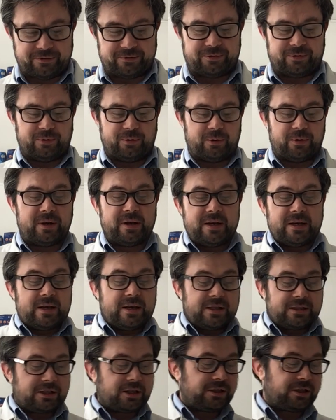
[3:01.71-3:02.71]
for.
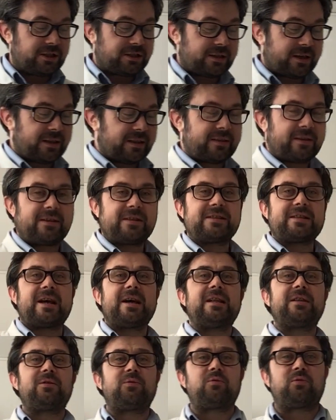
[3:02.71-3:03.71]
So just give those
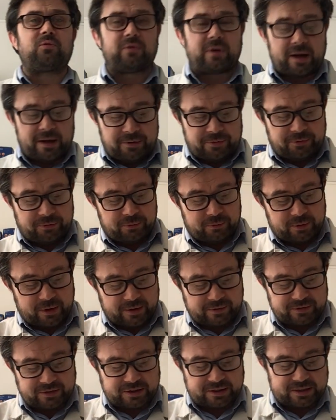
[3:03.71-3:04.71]
a
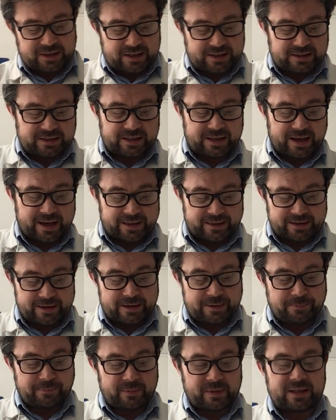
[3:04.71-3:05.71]
rough stir
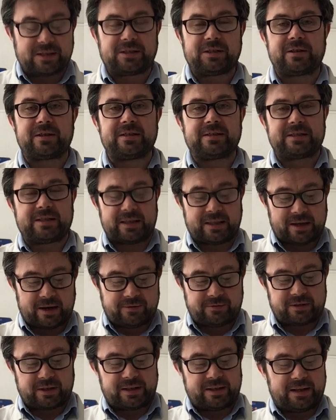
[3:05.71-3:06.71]
together, as you can see that
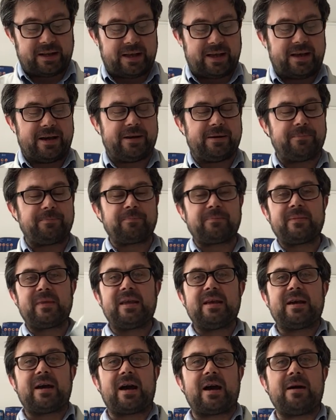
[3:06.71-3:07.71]
I've done here,
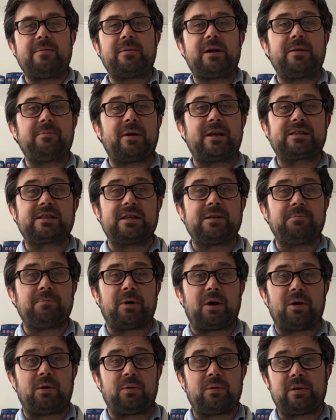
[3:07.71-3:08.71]
in a mixing
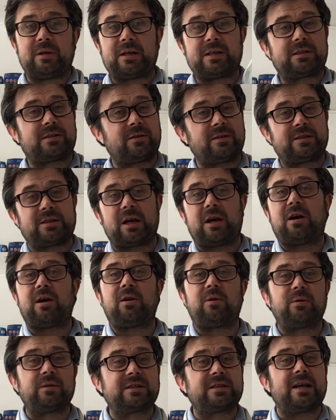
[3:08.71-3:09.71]
bowl. As long as it
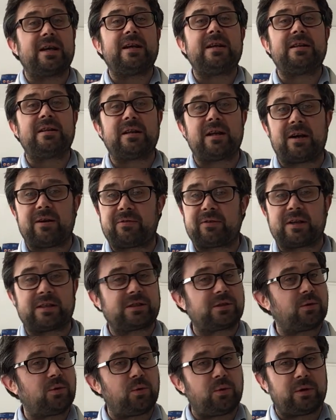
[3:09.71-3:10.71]
holds it enough,
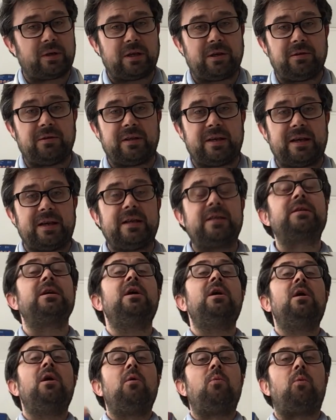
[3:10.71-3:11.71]
that's all that you need.
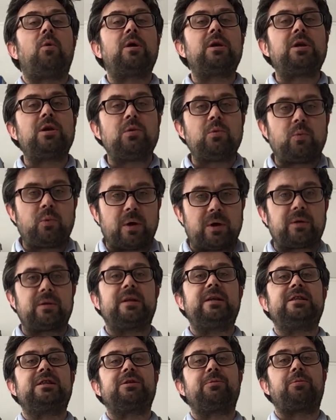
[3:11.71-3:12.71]
What you will
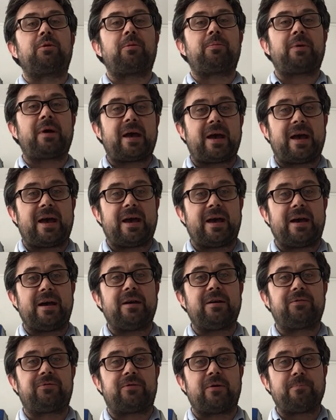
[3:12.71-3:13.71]
need to
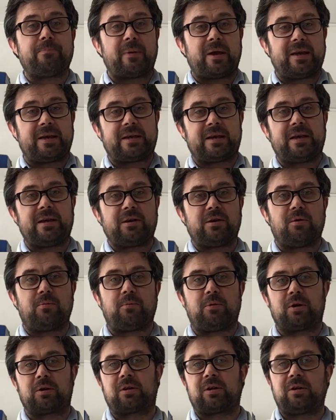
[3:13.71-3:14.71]
prepare for making your
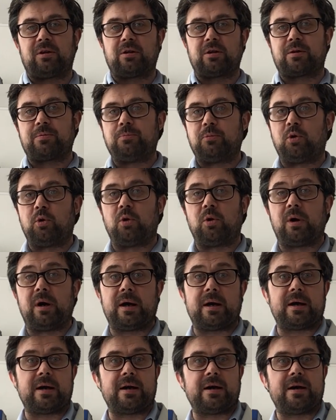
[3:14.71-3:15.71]
model look more